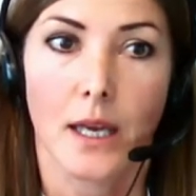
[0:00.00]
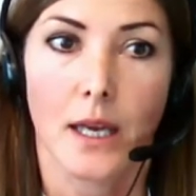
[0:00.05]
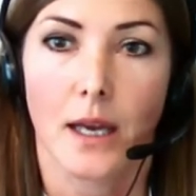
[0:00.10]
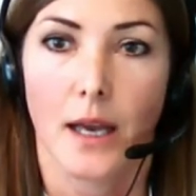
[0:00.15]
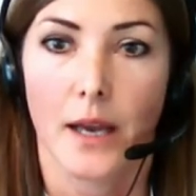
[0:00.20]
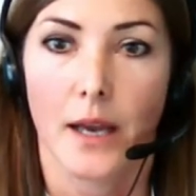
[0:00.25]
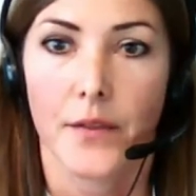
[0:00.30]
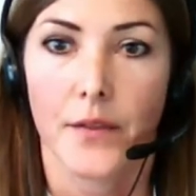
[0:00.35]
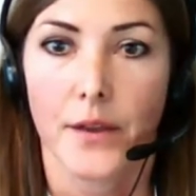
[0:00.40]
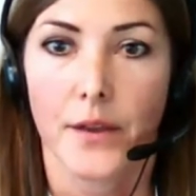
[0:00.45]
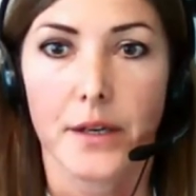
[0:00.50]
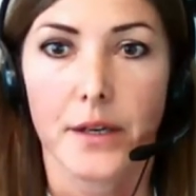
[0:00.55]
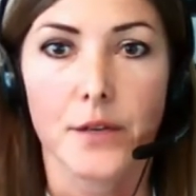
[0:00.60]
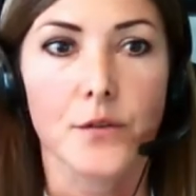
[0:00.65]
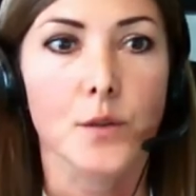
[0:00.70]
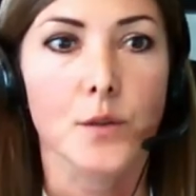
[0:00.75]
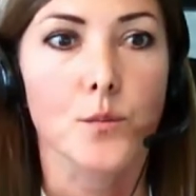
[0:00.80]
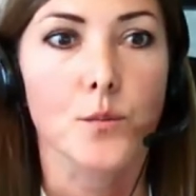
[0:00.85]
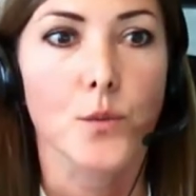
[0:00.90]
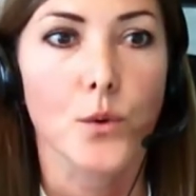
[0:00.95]
And there are
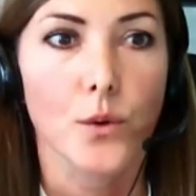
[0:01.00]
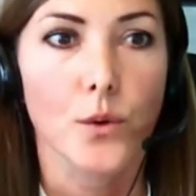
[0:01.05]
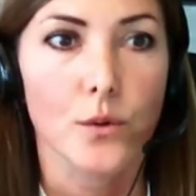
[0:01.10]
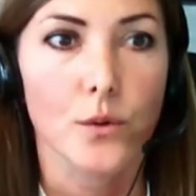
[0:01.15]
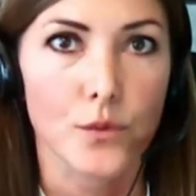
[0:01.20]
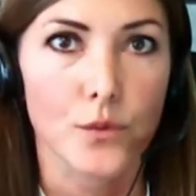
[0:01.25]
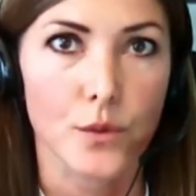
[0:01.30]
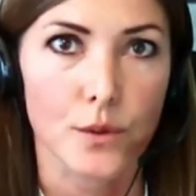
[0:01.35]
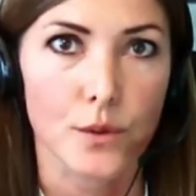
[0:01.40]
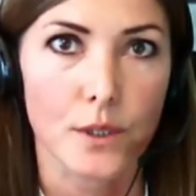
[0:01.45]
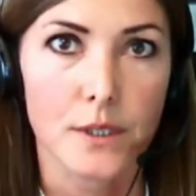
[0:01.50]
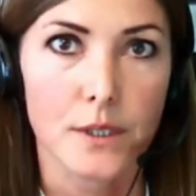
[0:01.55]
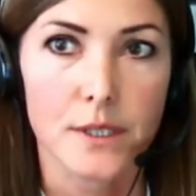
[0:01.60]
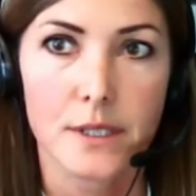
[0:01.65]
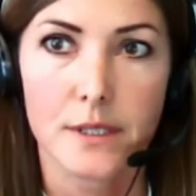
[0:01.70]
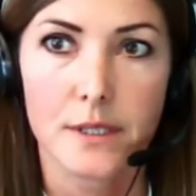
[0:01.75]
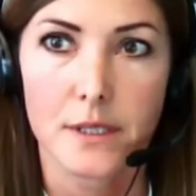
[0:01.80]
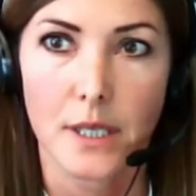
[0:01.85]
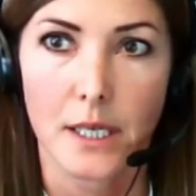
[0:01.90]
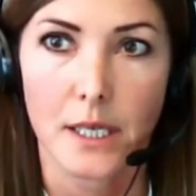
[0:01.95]
even more
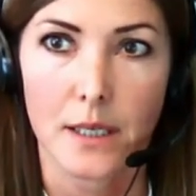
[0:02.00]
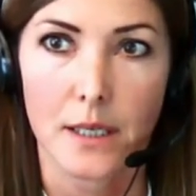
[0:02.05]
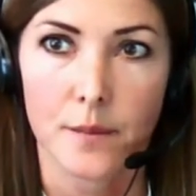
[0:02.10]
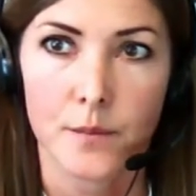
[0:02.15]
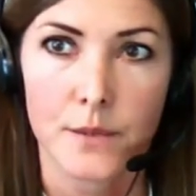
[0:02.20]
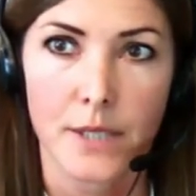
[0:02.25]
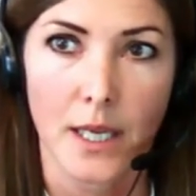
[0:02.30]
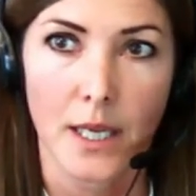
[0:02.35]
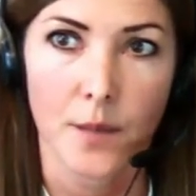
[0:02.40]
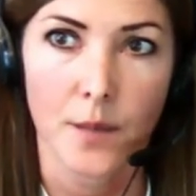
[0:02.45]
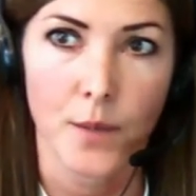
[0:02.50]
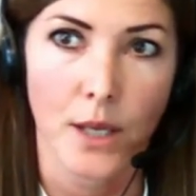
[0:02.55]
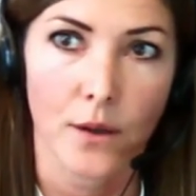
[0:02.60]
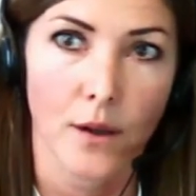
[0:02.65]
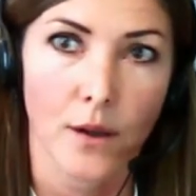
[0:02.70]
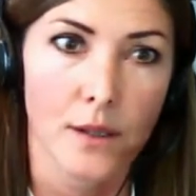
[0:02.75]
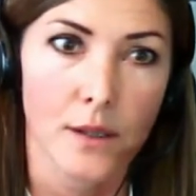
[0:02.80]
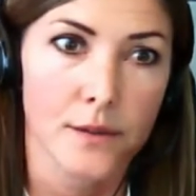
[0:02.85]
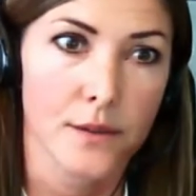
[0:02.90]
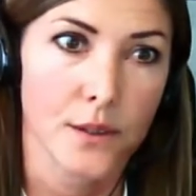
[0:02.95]
rules. Damien
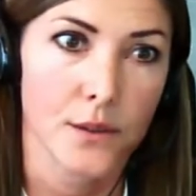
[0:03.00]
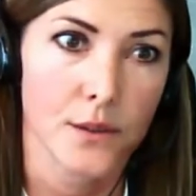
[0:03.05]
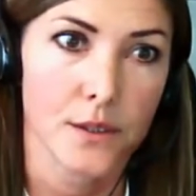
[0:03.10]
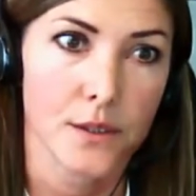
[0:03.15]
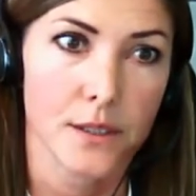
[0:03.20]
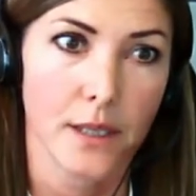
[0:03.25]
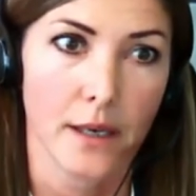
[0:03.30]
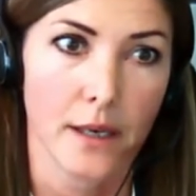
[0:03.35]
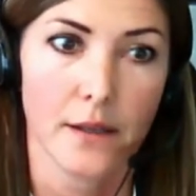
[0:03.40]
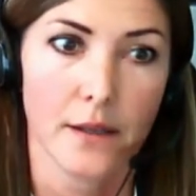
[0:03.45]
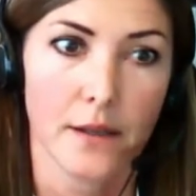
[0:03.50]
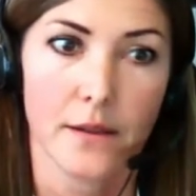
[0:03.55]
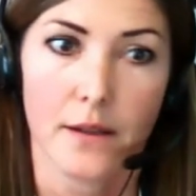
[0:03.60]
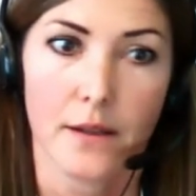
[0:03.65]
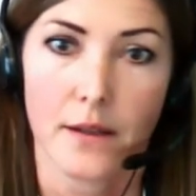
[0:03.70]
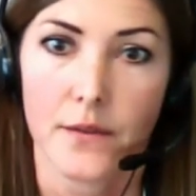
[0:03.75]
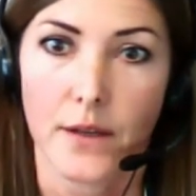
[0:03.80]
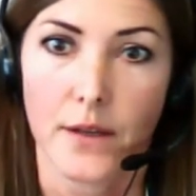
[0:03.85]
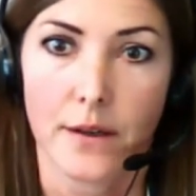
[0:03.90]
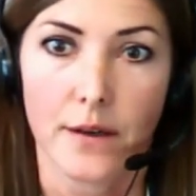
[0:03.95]
also stated
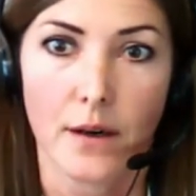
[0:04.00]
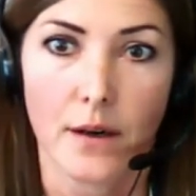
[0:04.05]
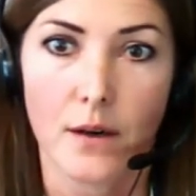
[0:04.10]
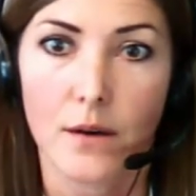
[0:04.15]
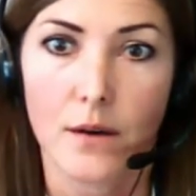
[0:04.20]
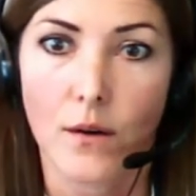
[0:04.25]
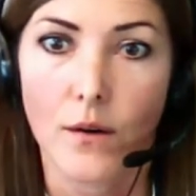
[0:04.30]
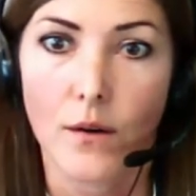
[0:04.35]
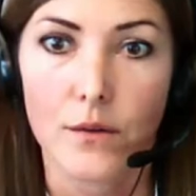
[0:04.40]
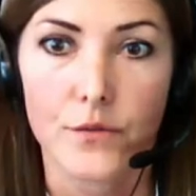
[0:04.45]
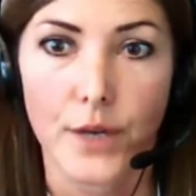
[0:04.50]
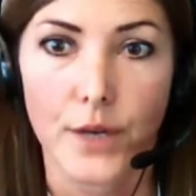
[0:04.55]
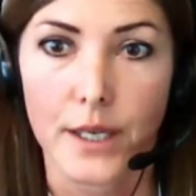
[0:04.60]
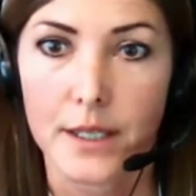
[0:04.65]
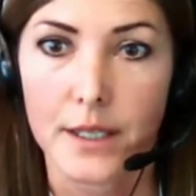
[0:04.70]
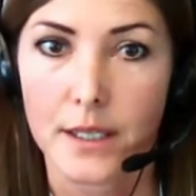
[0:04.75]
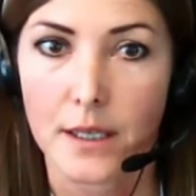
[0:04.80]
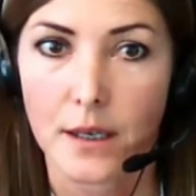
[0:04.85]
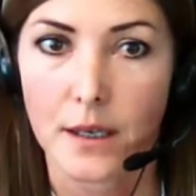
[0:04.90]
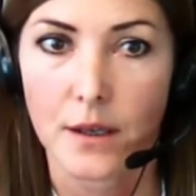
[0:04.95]
that there are
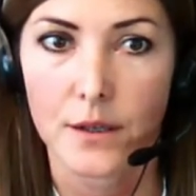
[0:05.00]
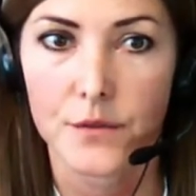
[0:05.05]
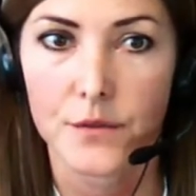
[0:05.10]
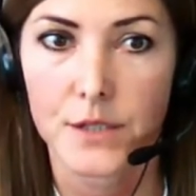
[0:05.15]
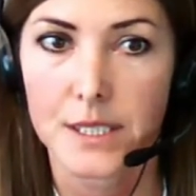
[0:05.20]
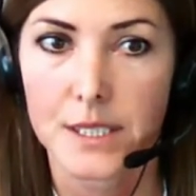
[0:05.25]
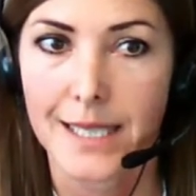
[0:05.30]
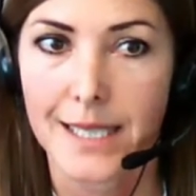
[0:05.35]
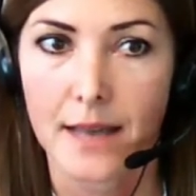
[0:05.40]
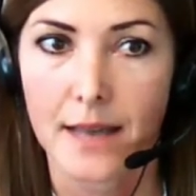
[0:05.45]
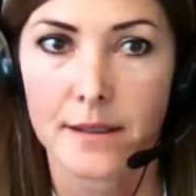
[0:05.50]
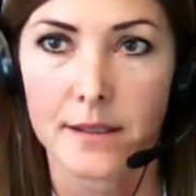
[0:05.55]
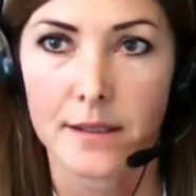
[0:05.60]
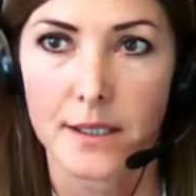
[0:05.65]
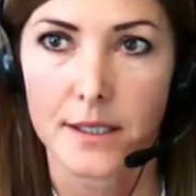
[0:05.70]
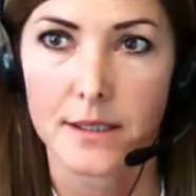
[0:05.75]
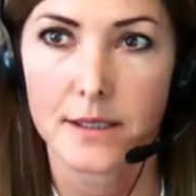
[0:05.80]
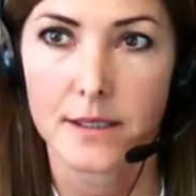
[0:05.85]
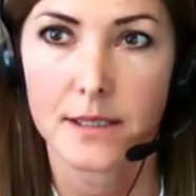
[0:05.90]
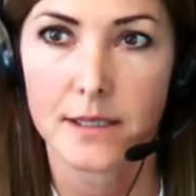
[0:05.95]
already a lot of
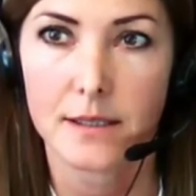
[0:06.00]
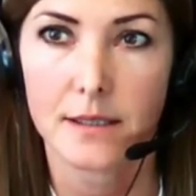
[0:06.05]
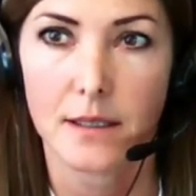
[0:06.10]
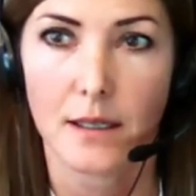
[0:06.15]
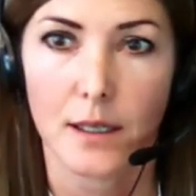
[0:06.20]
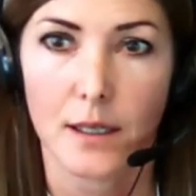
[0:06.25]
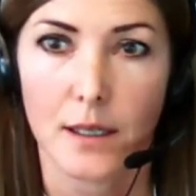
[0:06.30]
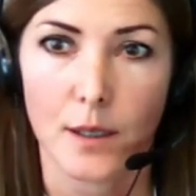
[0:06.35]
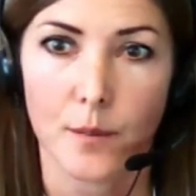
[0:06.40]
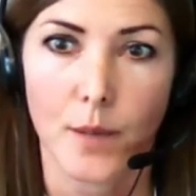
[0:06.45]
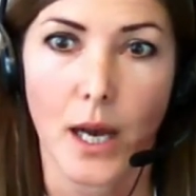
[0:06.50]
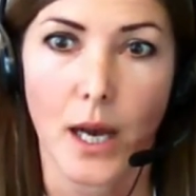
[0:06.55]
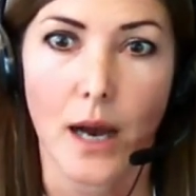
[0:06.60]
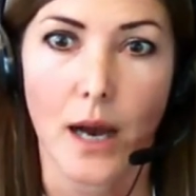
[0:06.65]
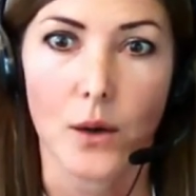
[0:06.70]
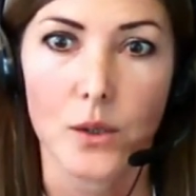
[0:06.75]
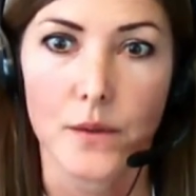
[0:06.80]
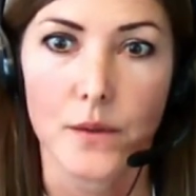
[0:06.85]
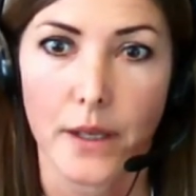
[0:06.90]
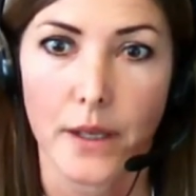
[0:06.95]
standards
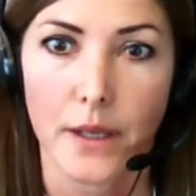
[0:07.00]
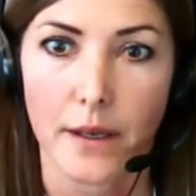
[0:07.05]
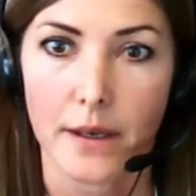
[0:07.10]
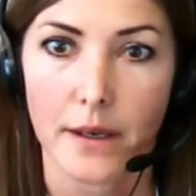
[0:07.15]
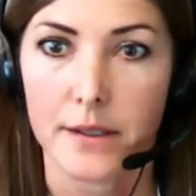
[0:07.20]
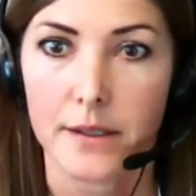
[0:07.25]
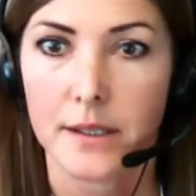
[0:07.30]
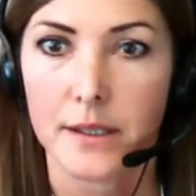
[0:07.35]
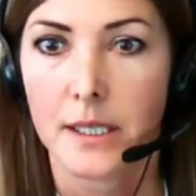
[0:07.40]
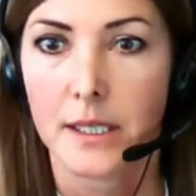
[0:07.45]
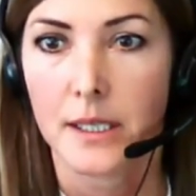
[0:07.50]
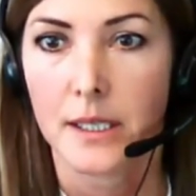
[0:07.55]
out there.